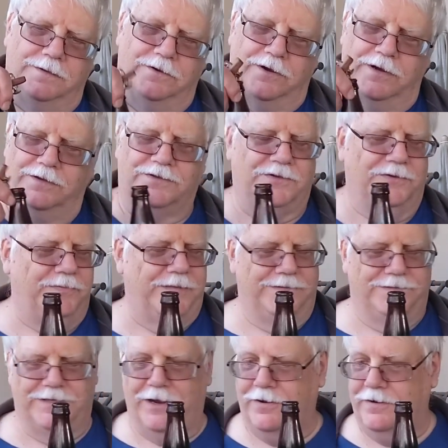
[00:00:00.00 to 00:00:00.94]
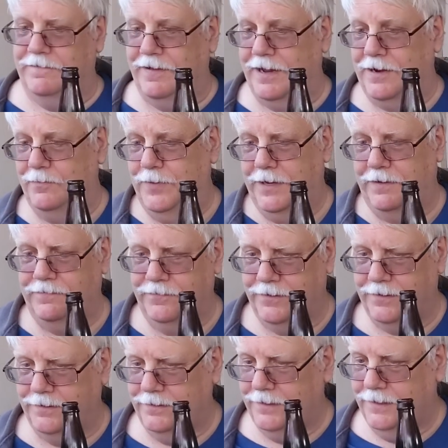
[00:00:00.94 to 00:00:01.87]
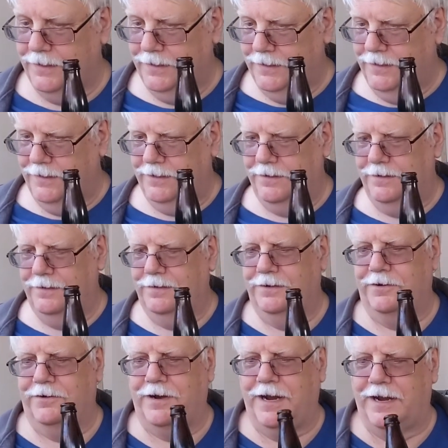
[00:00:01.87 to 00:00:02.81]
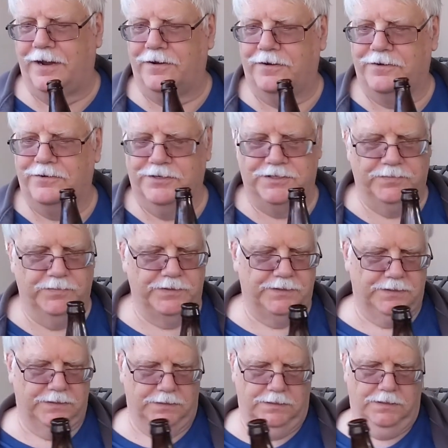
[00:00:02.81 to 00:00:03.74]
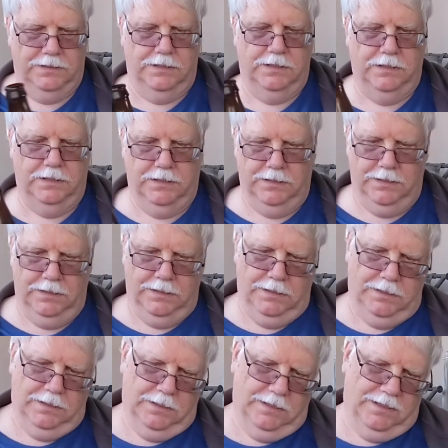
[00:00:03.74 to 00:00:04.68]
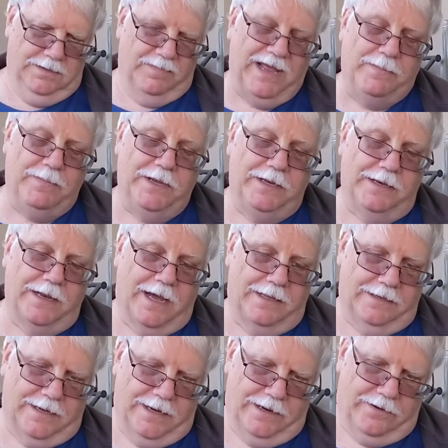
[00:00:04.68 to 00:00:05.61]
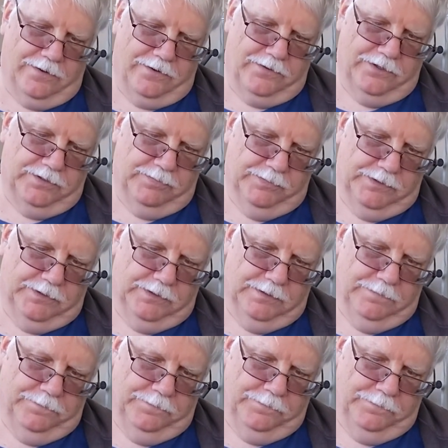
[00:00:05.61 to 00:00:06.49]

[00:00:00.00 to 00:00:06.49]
or excuse me, Sierra Nevada Bigfoot, or Anchor Christmas. Maybe not Anchor Christmas.